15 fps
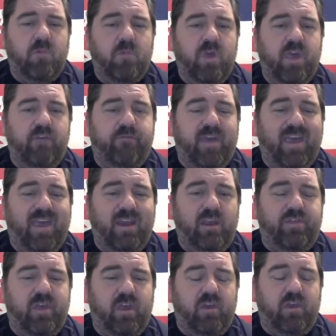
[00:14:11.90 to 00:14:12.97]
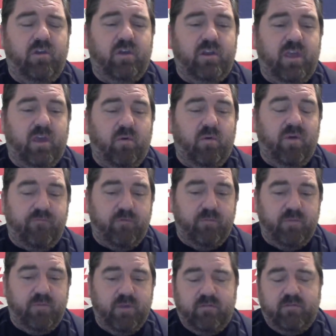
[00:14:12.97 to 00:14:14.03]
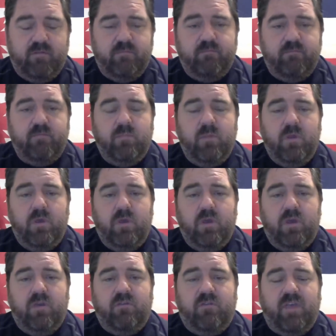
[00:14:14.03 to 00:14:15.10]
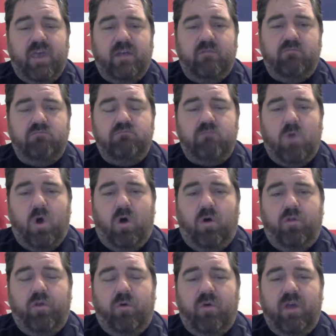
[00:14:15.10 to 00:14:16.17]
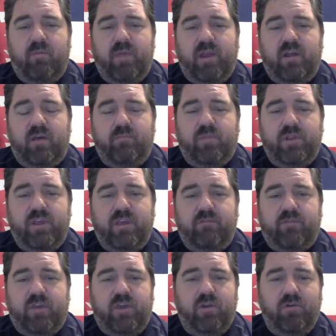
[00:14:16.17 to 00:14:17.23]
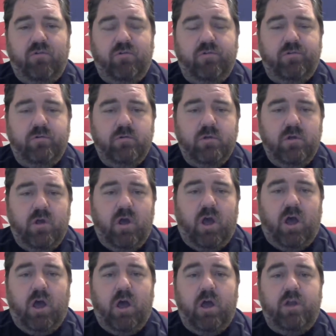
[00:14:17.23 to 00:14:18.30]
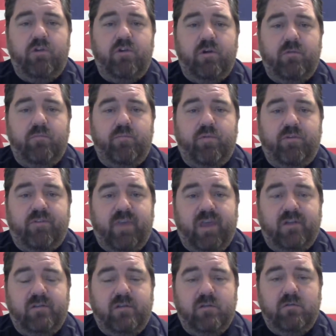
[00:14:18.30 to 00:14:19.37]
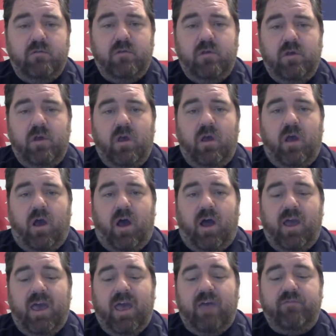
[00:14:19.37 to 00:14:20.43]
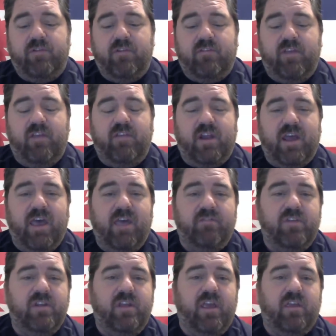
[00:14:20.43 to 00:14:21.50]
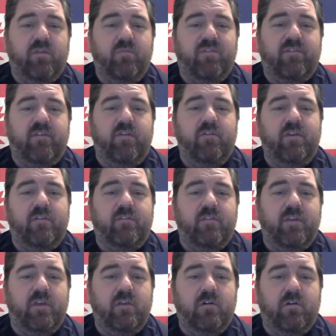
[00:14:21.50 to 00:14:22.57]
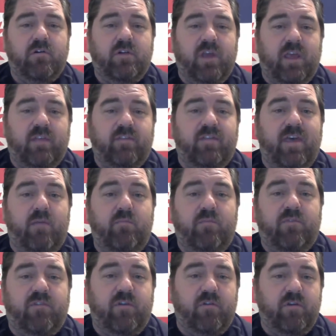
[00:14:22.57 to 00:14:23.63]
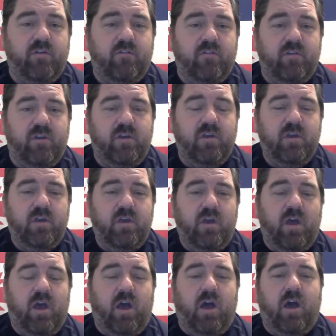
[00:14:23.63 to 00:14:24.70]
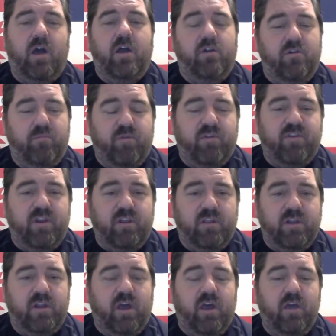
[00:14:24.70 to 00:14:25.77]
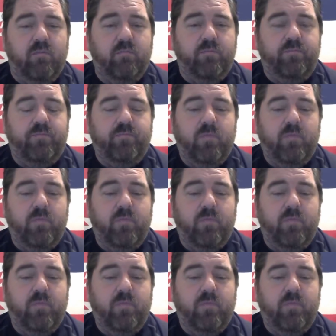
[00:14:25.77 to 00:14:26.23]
If anything you can take away from this is that although I may not believe Q 100%, I have to say that I have to take him seriously or take them seriously 100% of the time